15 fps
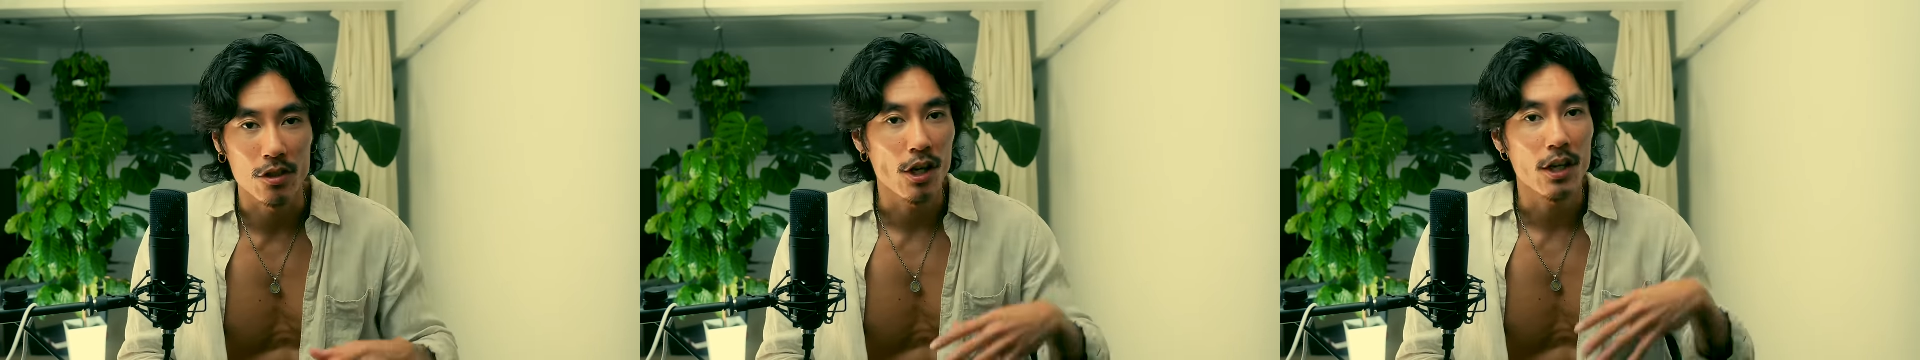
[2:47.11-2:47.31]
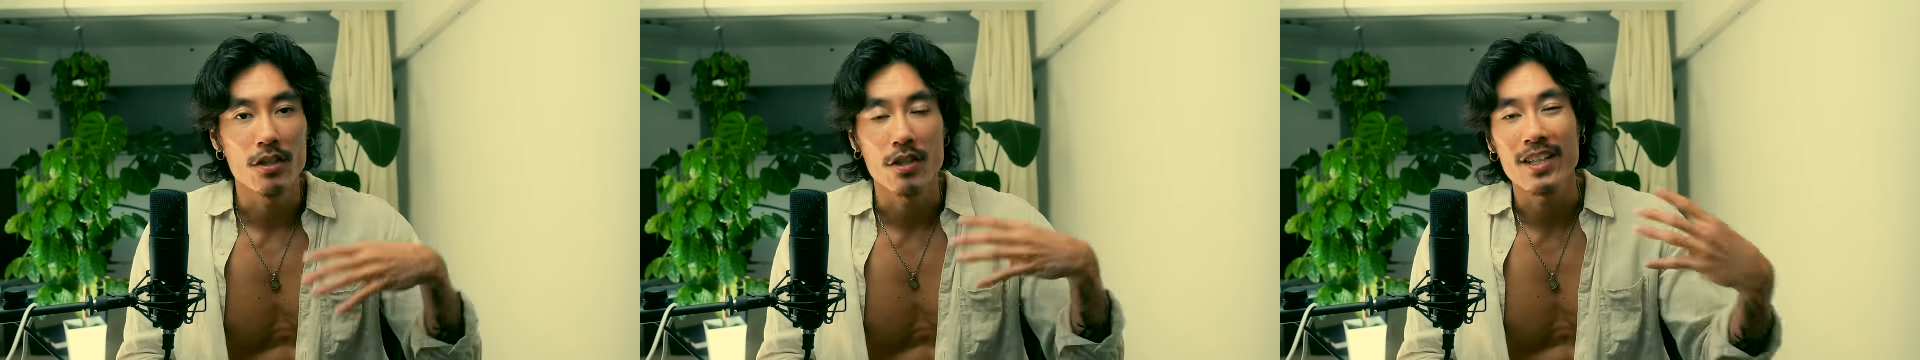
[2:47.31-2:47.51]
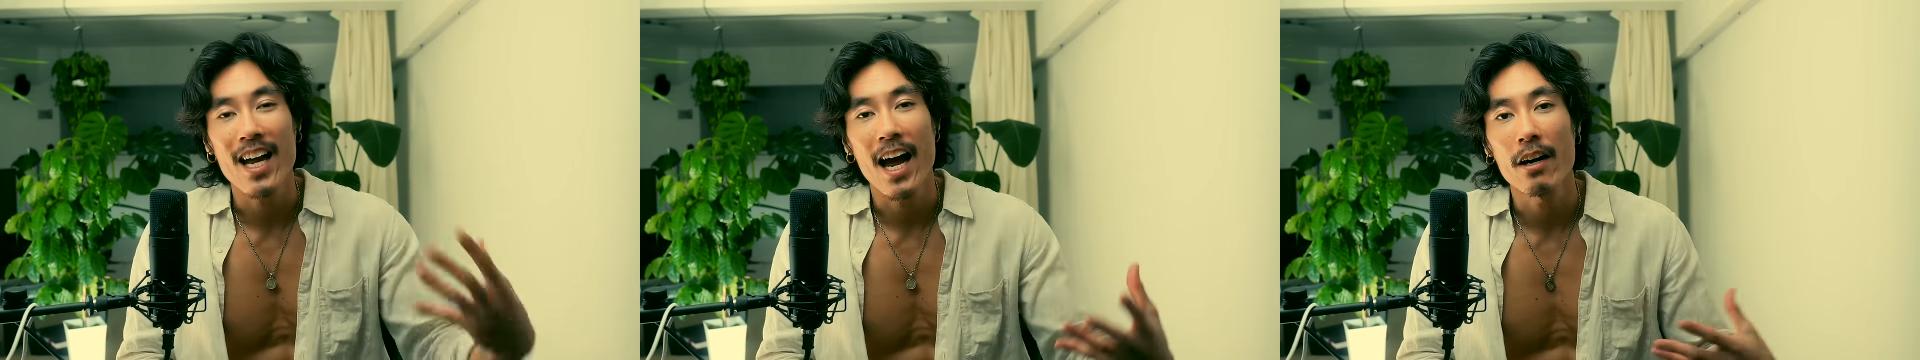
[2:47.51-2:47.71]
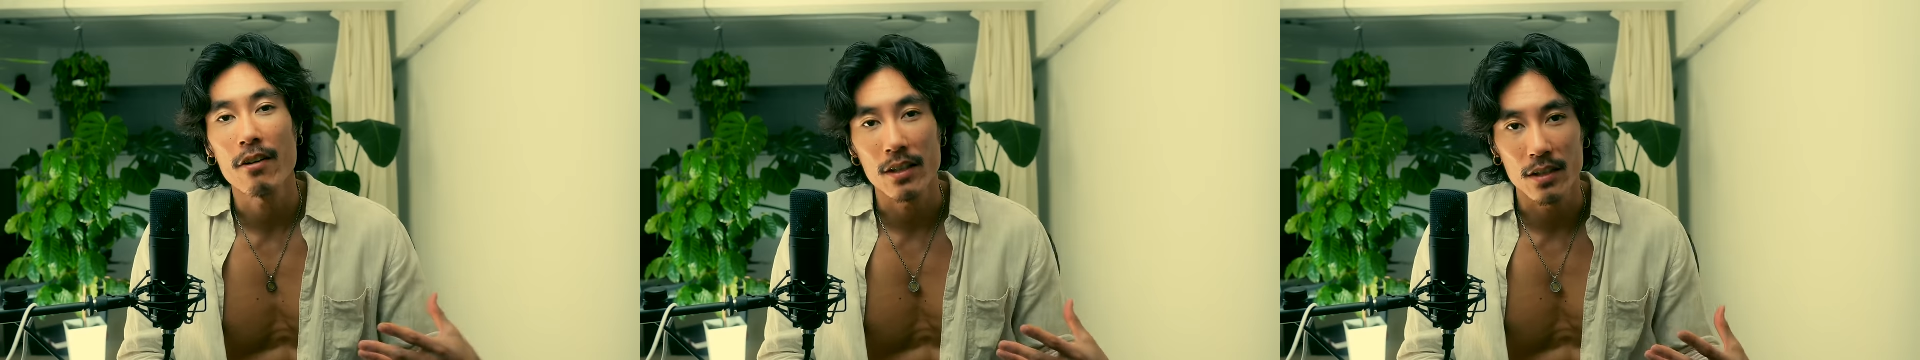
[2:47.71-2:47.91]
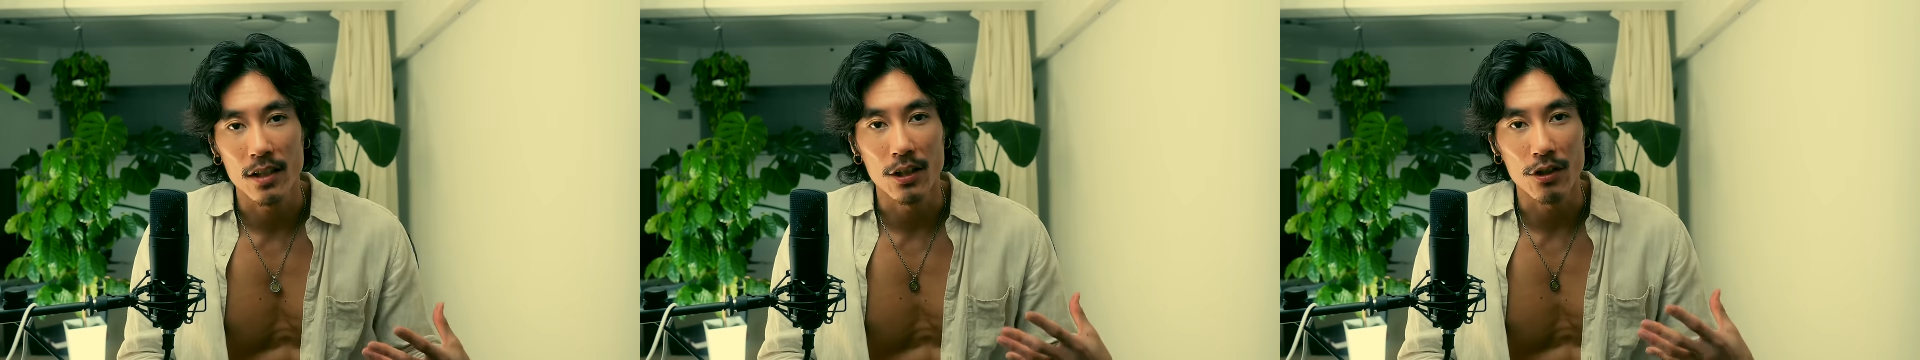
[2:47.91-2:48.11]
change the
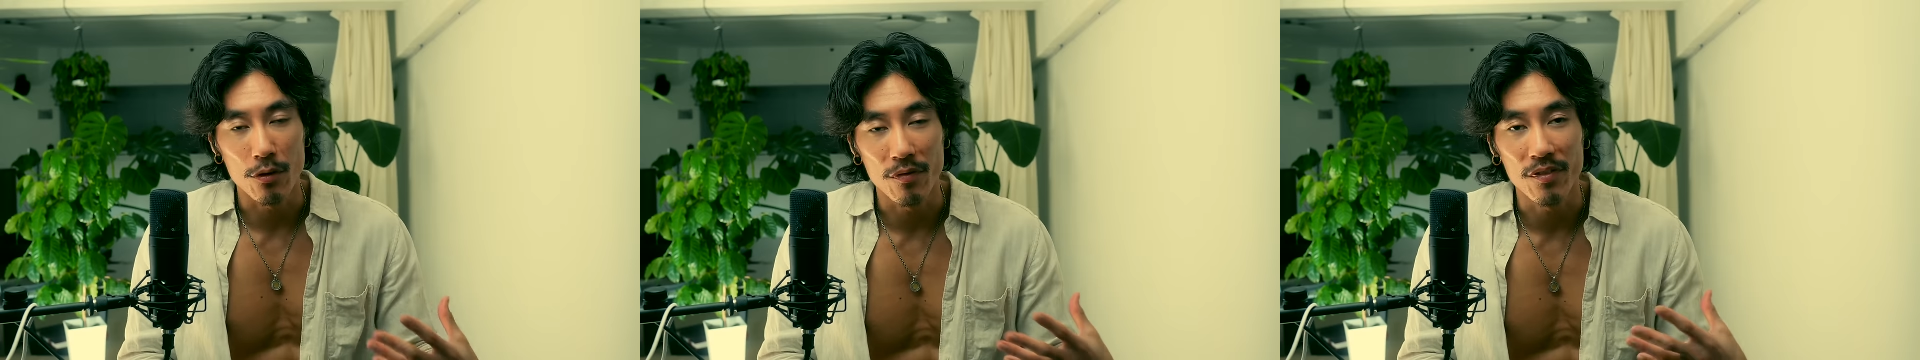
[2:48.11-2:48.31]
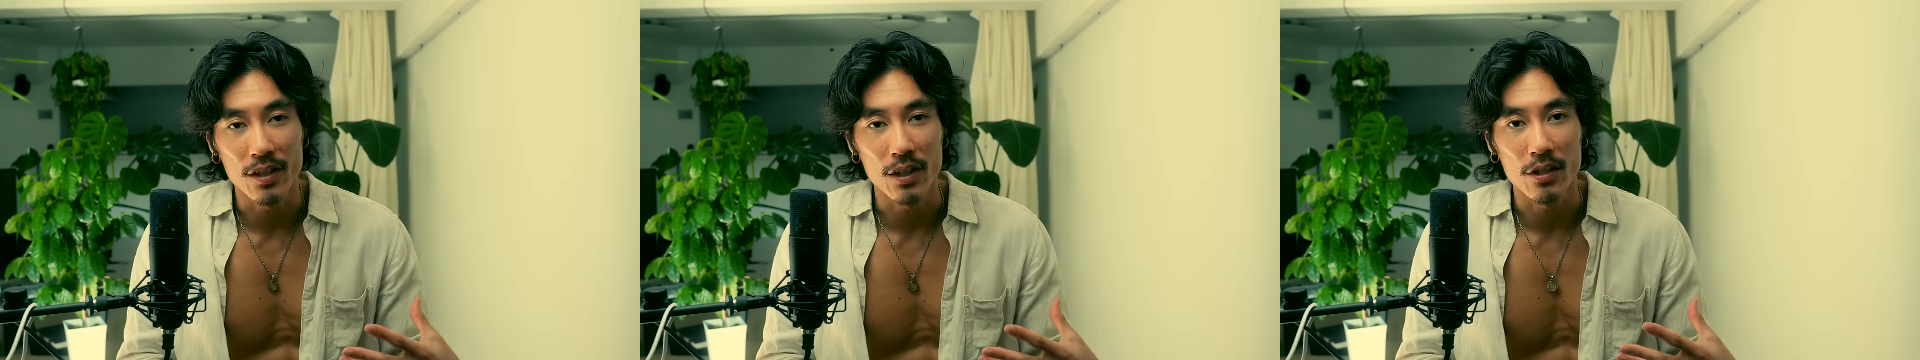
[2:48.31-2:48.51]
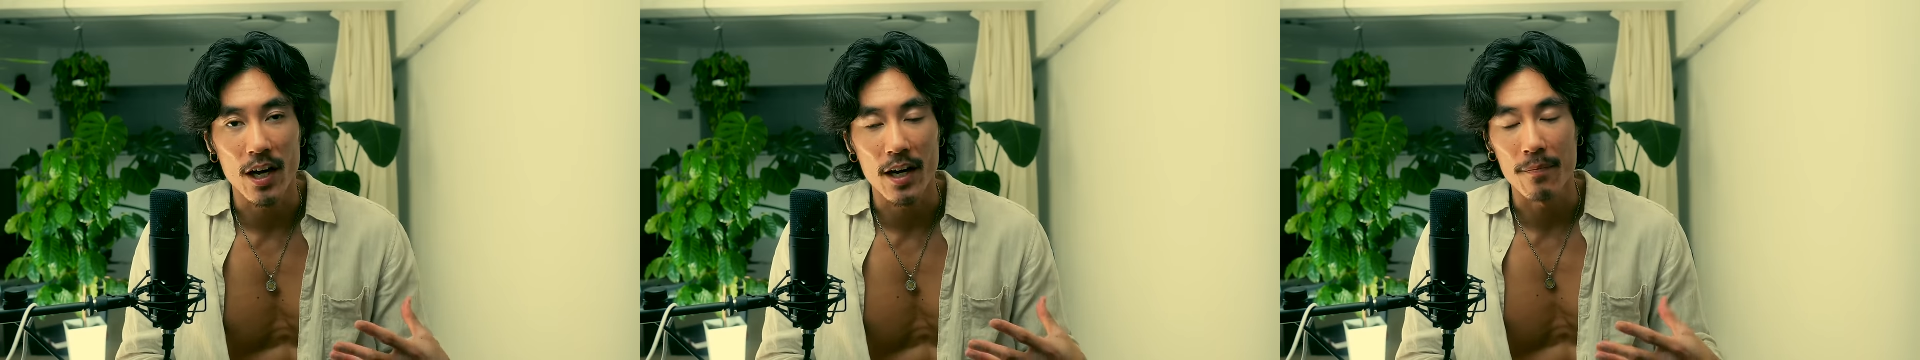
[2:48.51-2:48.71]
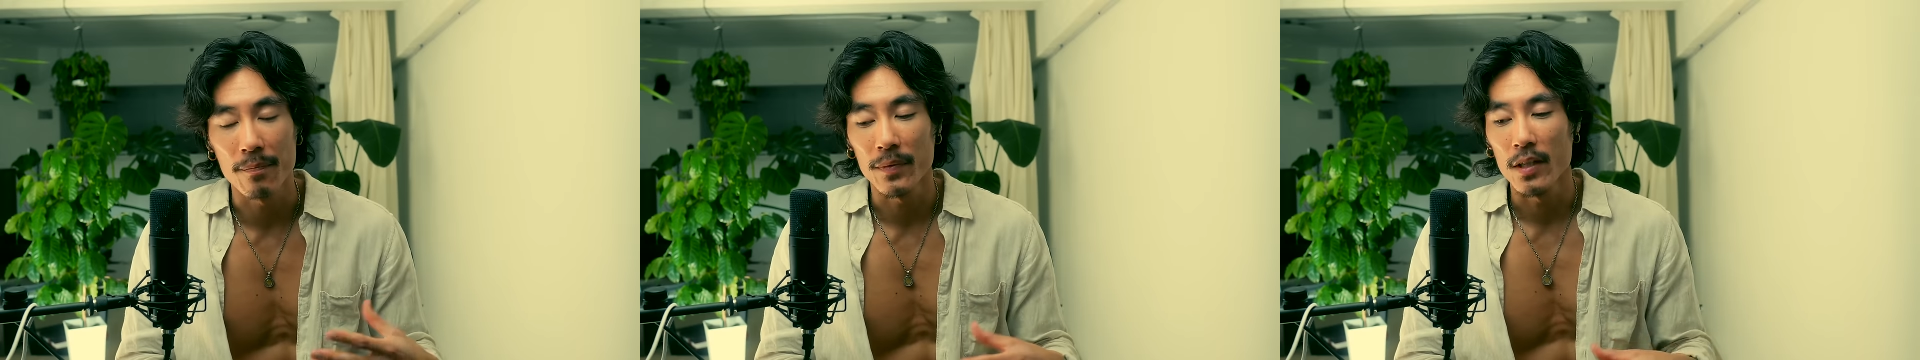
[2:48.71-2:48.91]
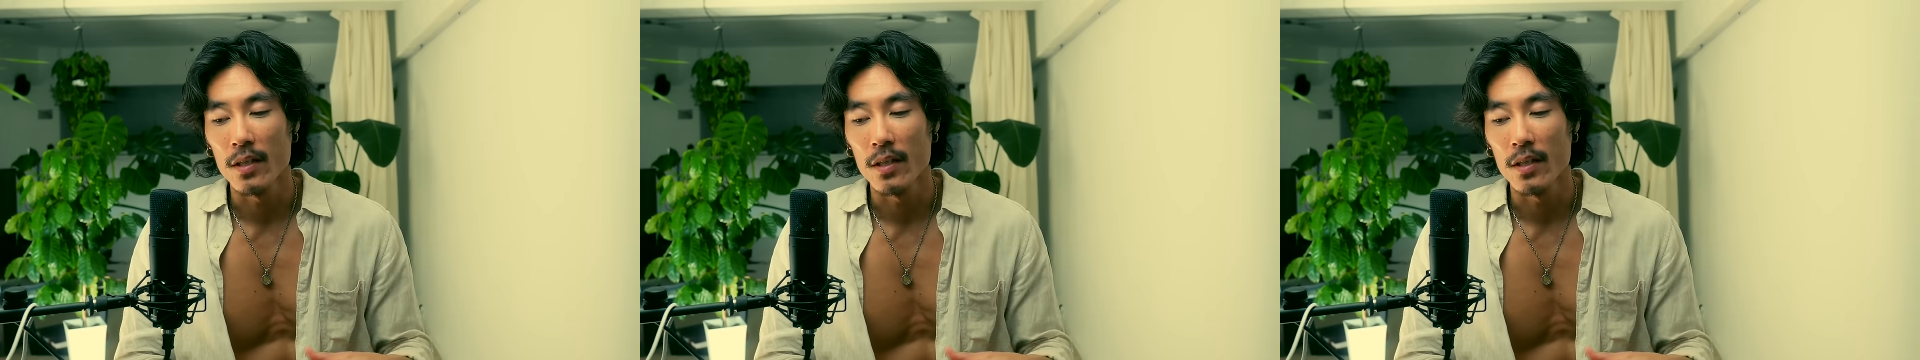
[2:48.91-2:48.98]
character in your video game.